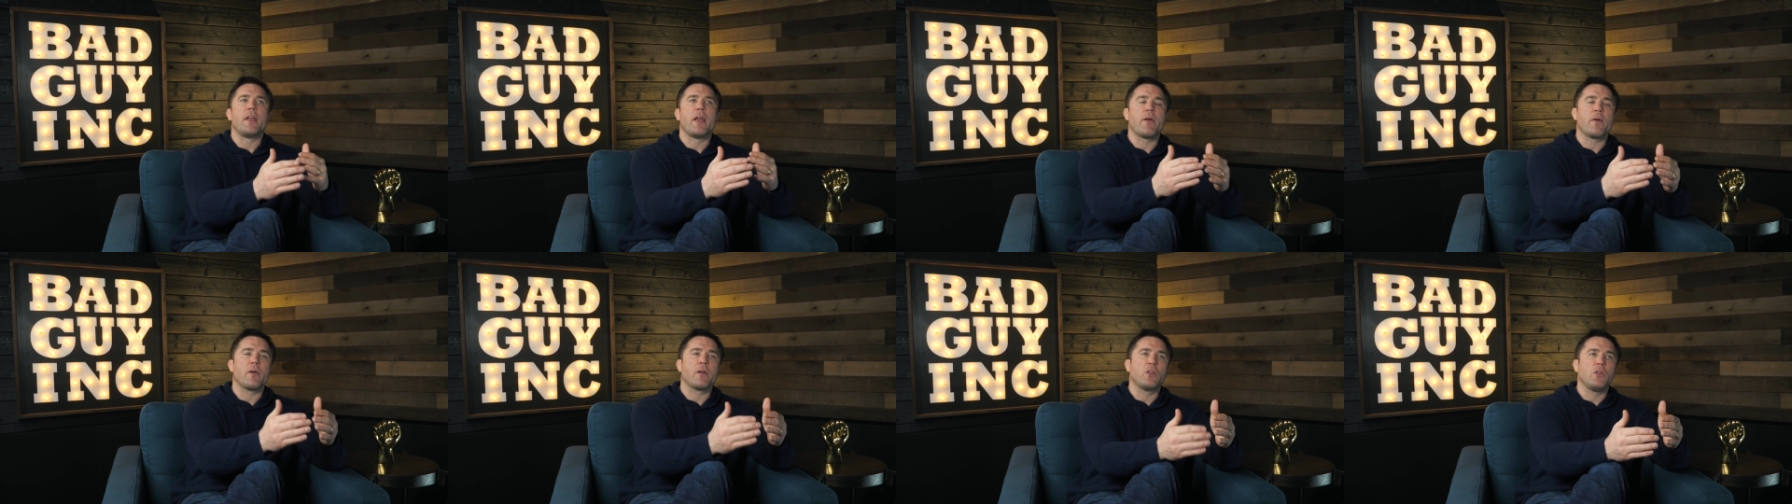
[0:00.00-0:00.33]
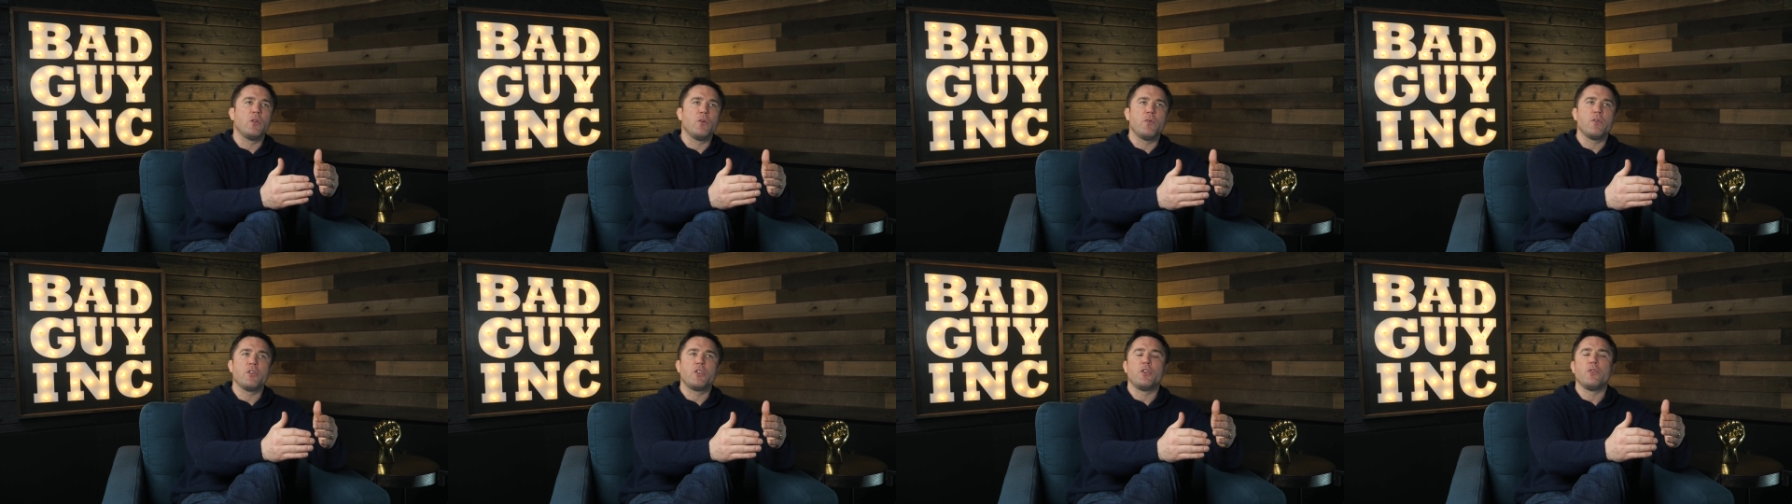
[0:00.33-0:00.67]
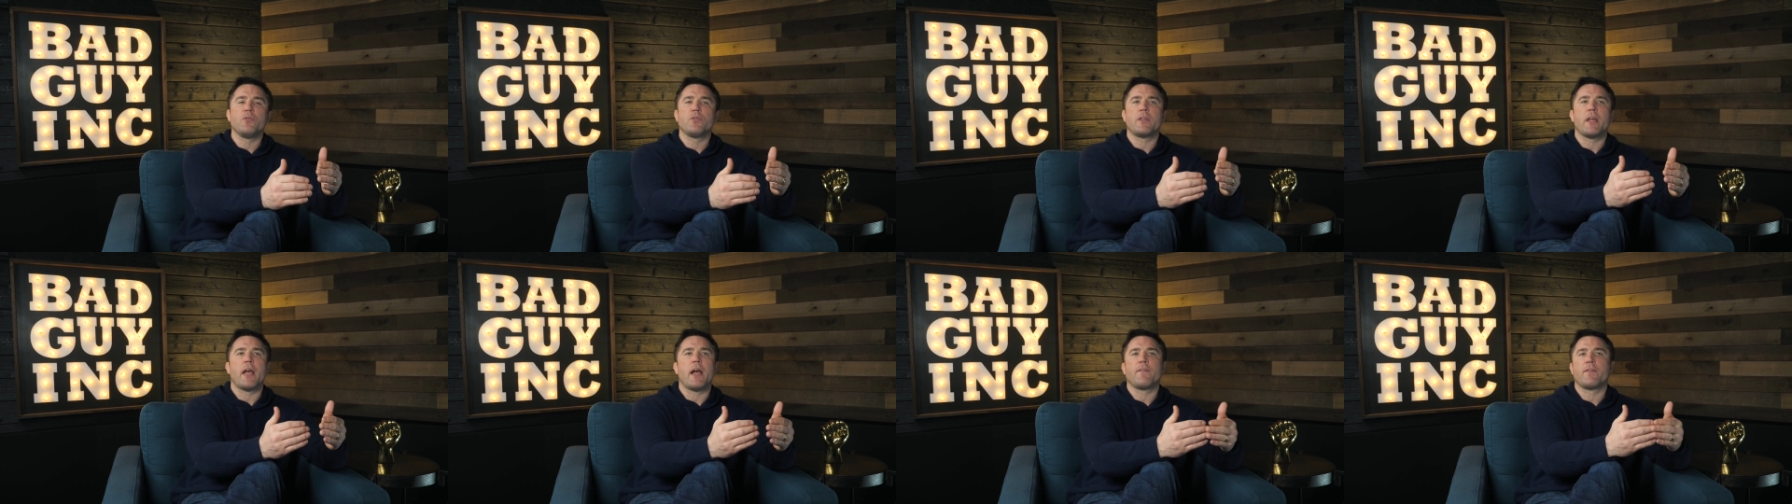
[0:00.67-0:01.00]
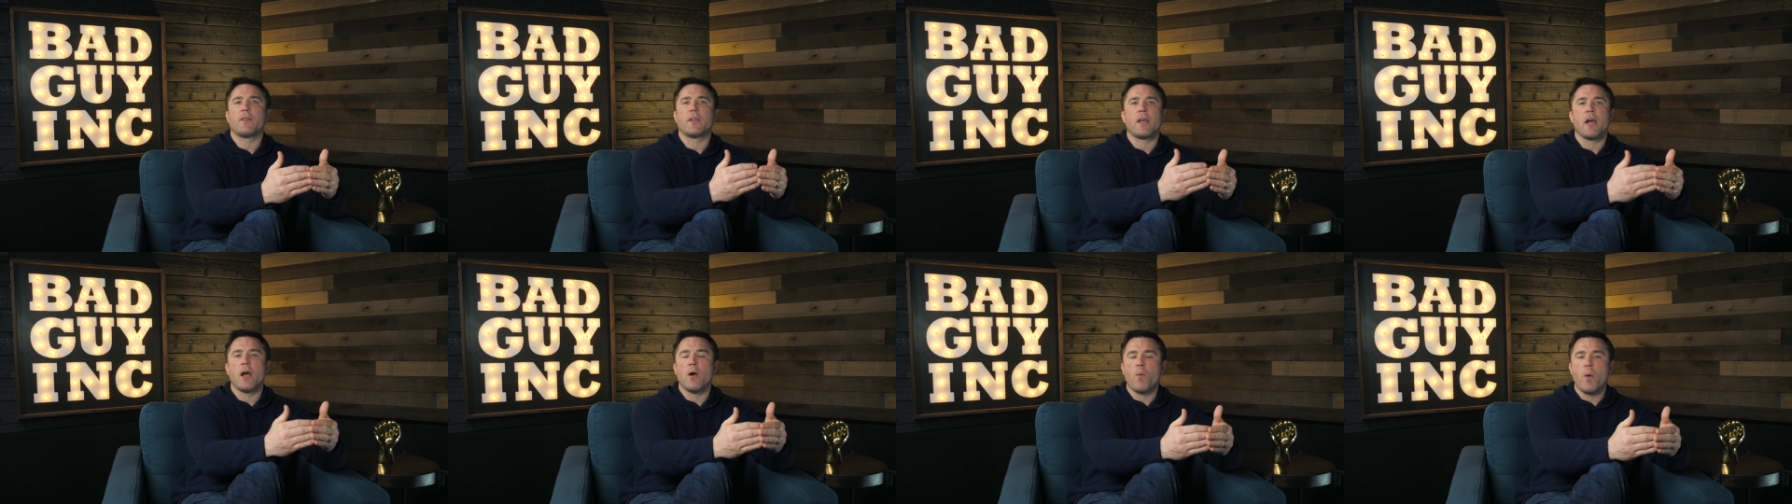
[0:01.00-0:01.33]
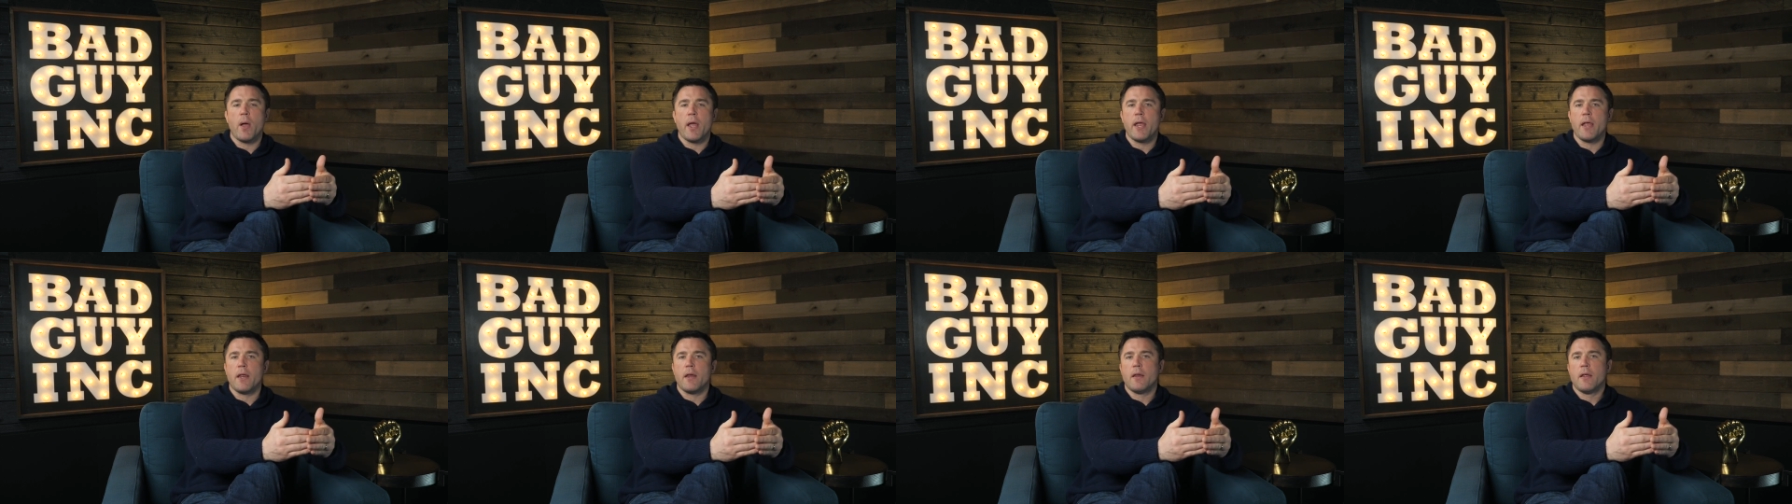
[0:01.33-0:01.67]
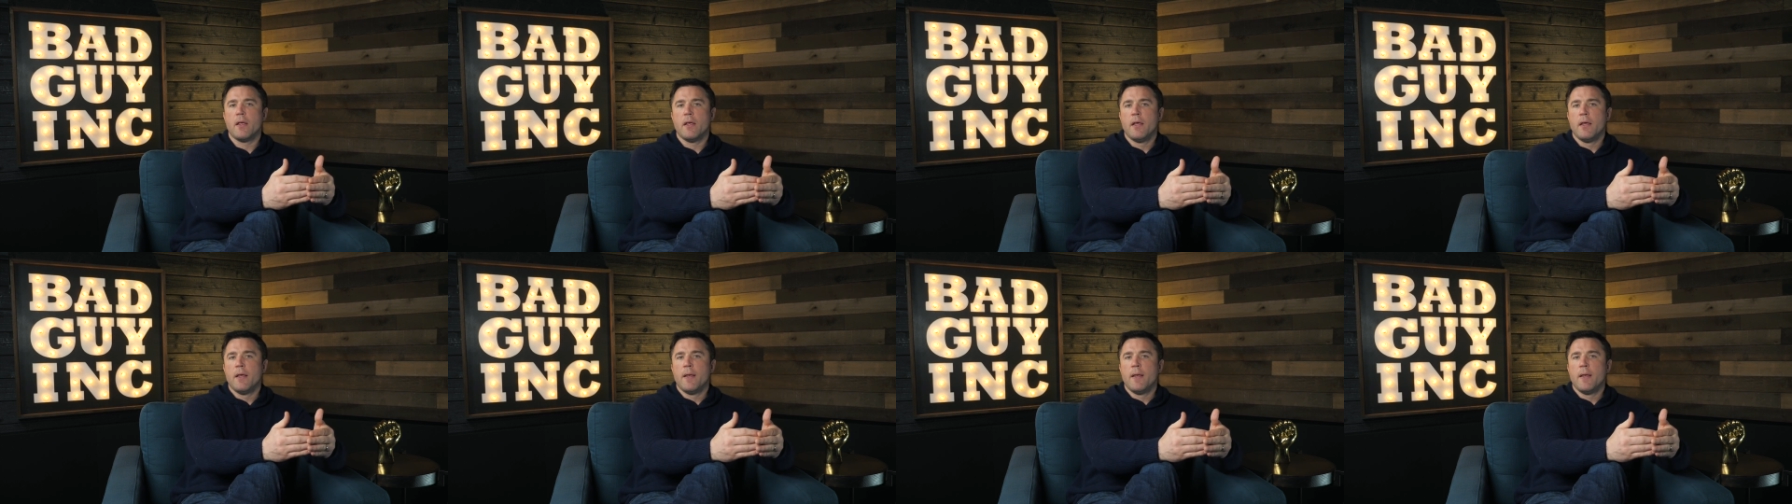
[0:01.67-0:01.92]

Derrick Lewis used to have to cut weight.